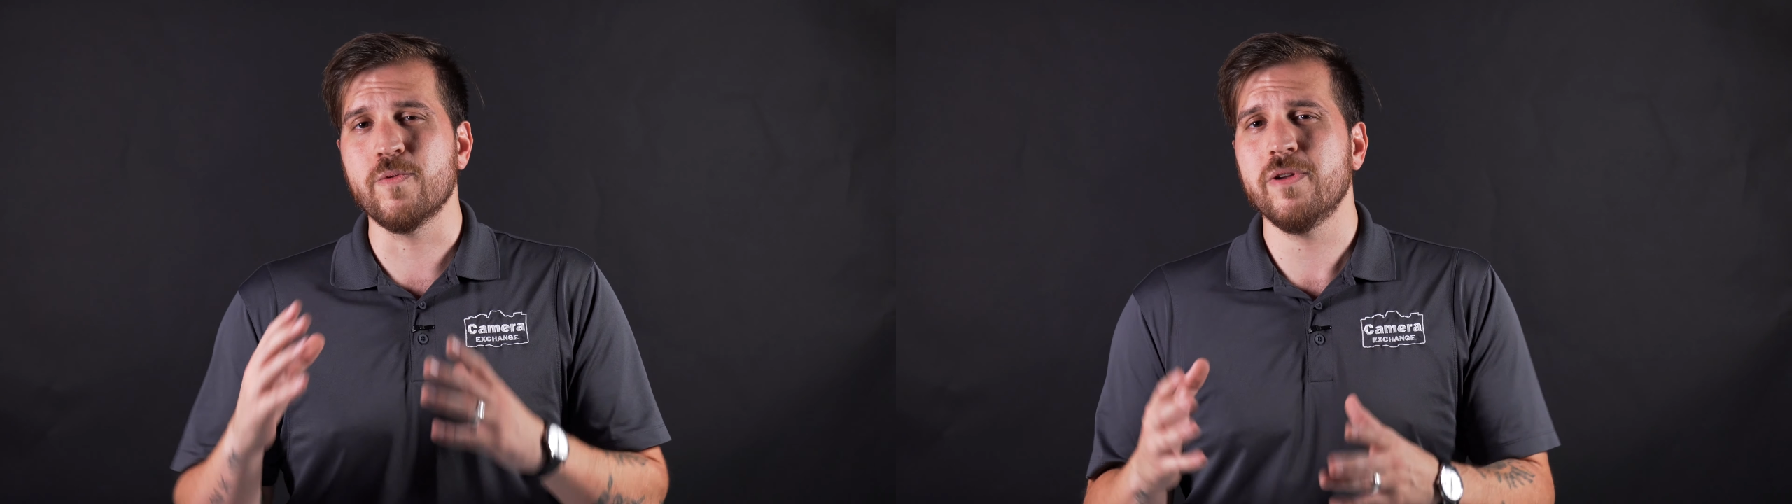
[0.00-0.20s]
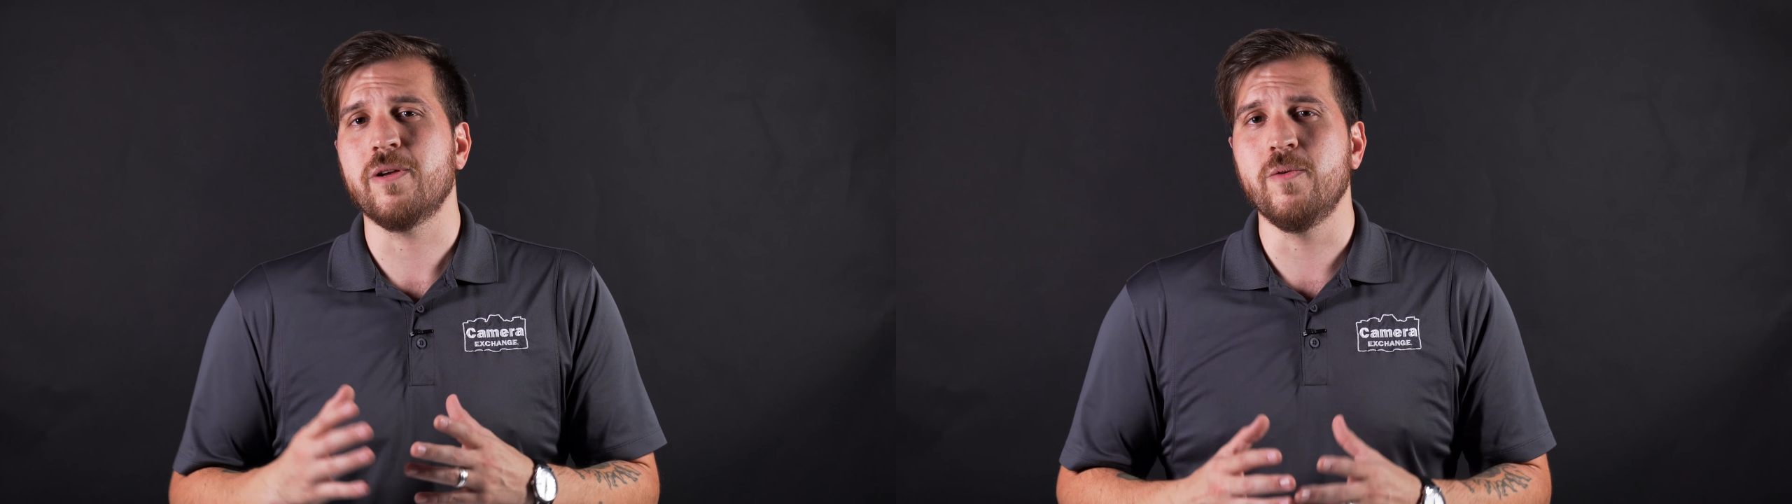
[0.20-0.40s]

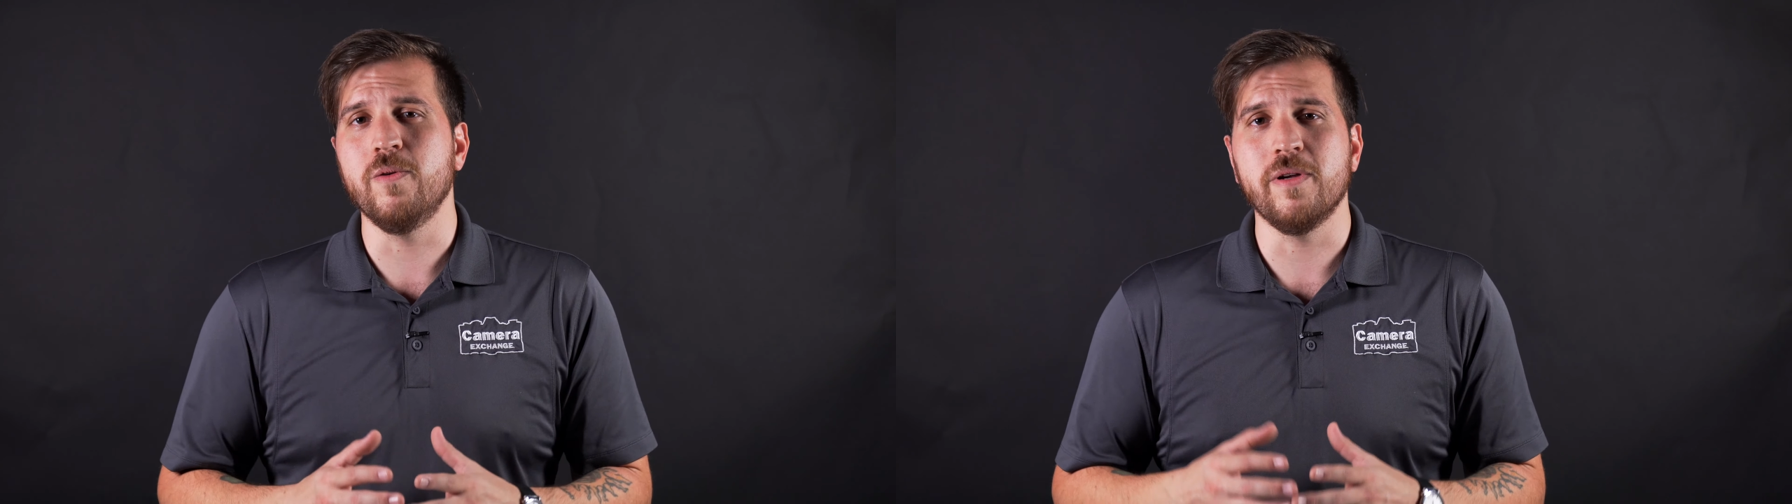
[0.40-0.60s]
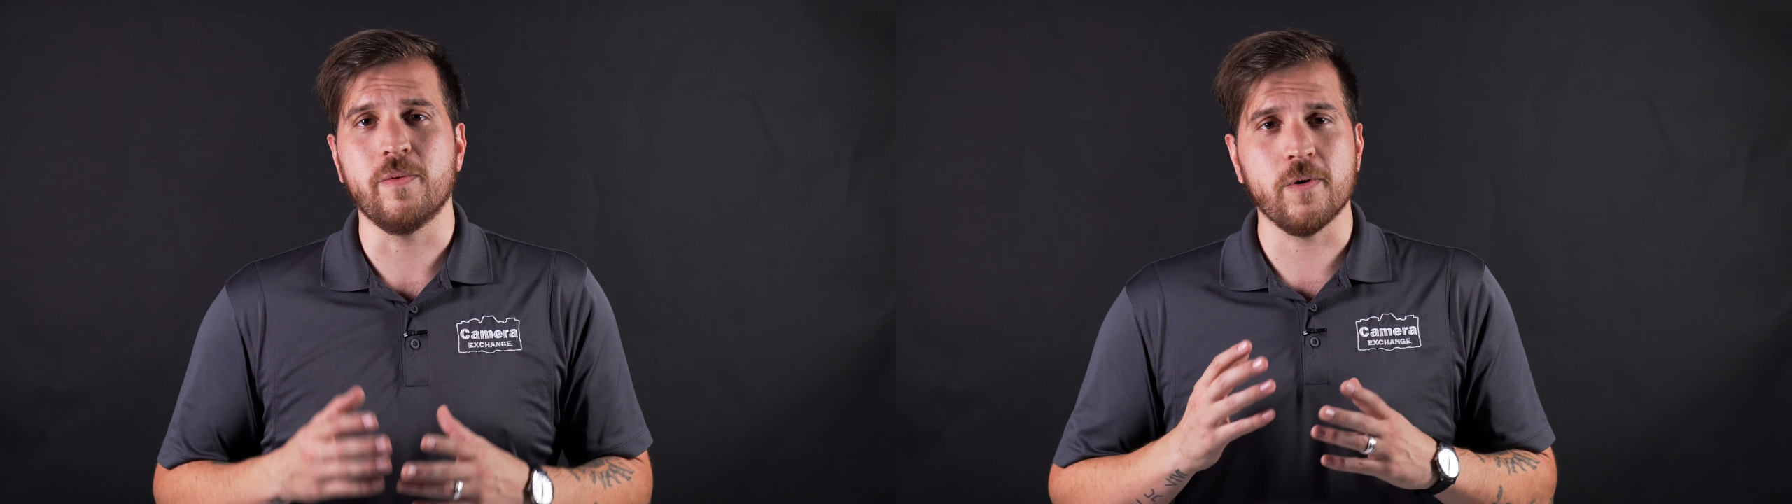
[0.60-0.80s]
really
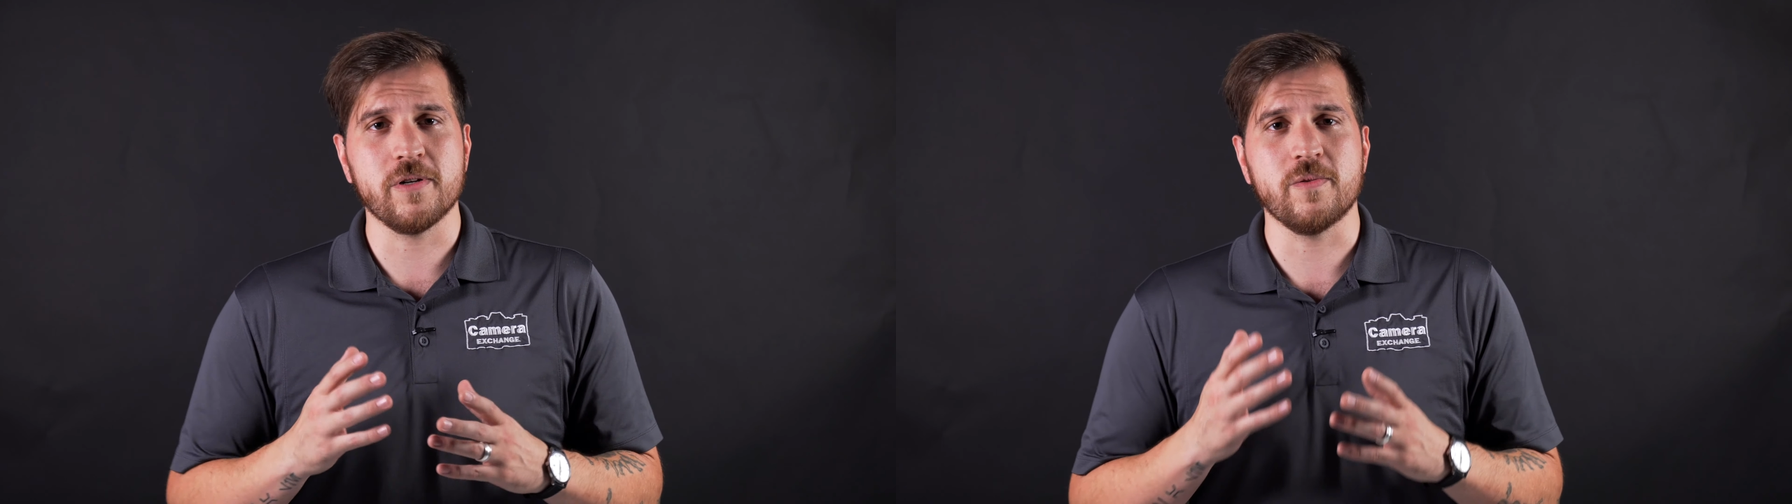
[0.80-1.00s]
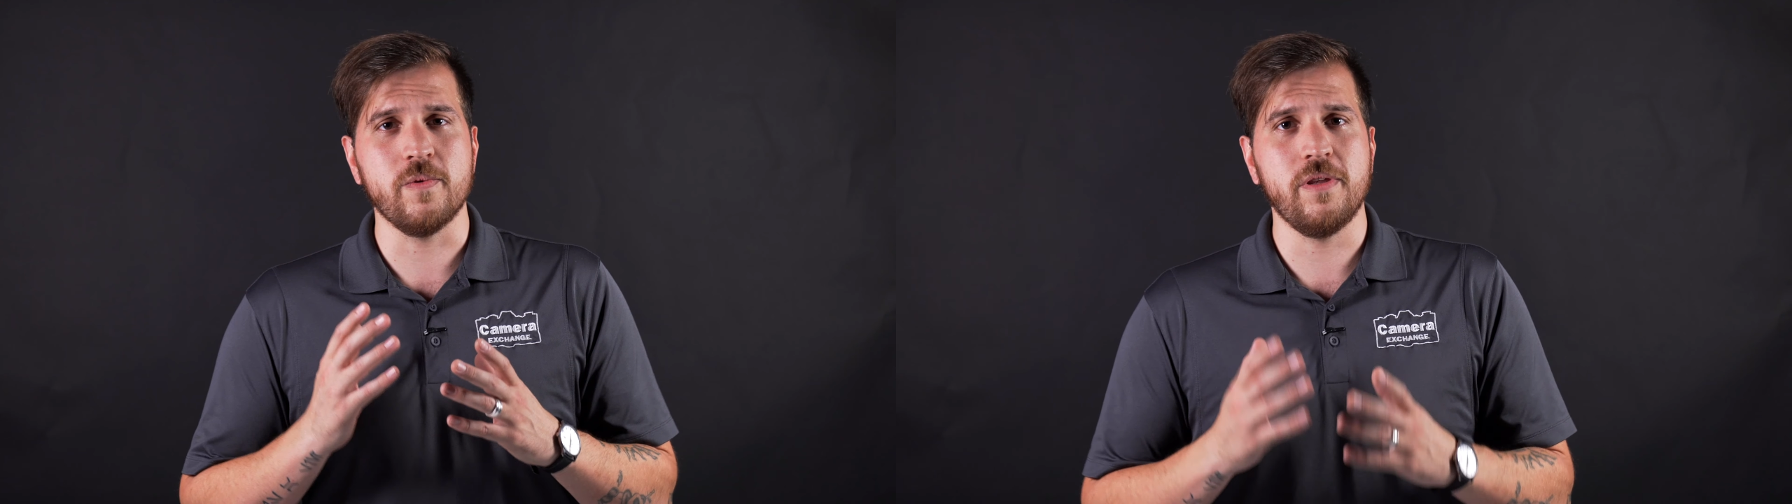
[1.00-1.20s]
cool and works